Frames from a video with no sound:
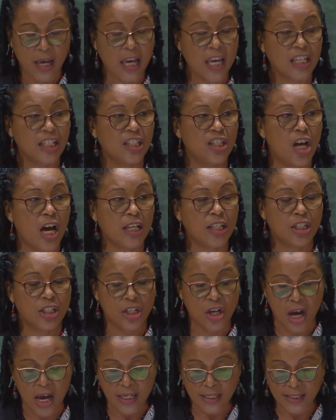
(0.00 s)
is not
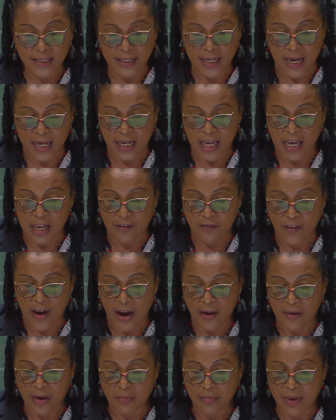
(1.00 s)
just an
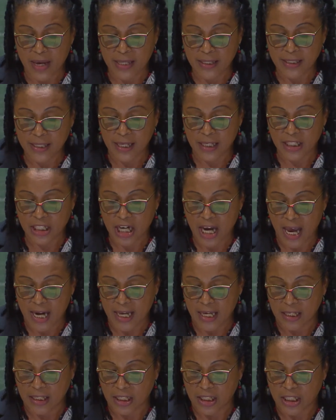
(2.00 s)
environmental
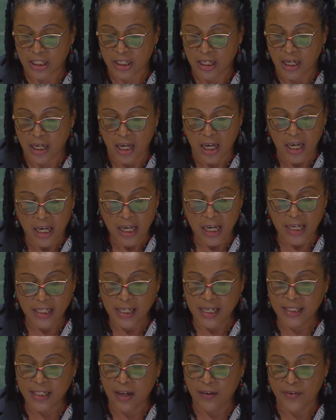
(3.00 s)
challenge. It
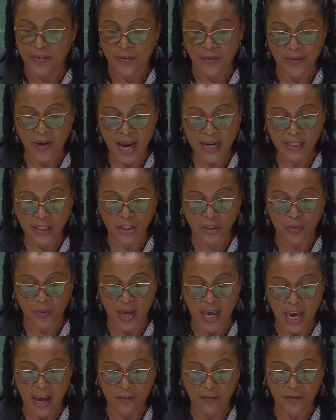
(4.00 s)
is a threat to
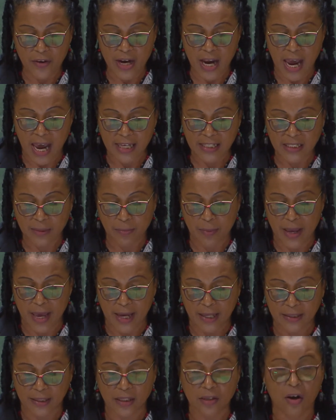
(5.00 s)
every
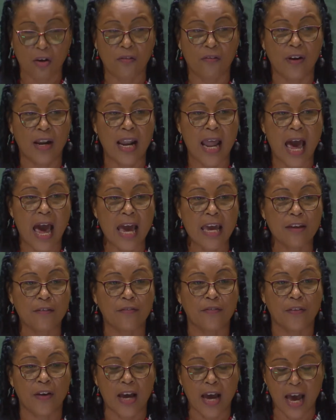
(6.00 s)
aspect of
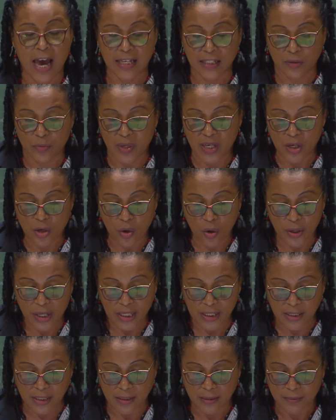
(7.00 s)
life as we know
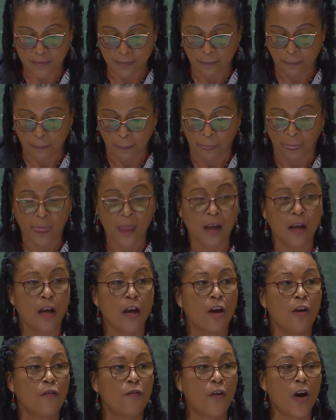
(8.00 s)
it.
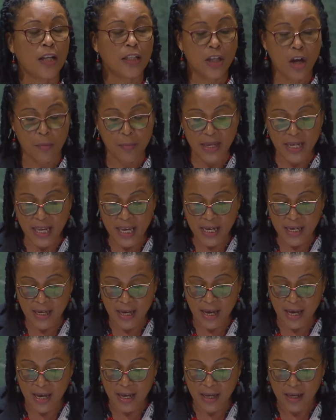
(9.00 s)
For
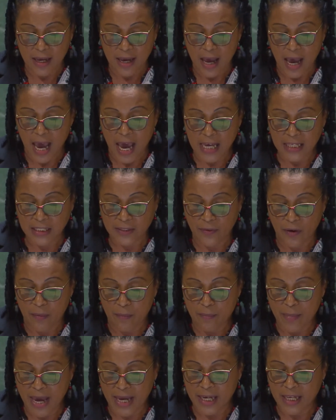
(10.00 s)
Dominica, as for
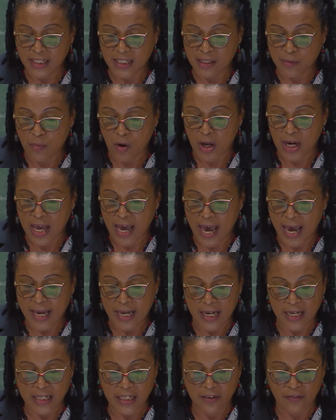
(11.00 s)
many small
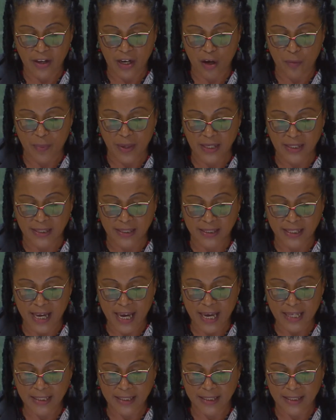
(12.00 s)
island developing
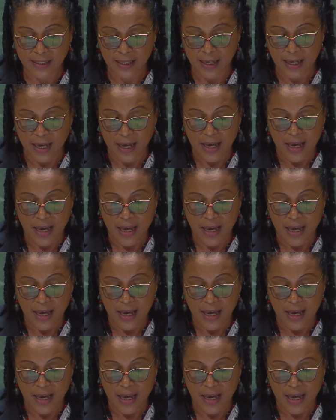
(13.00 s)
states,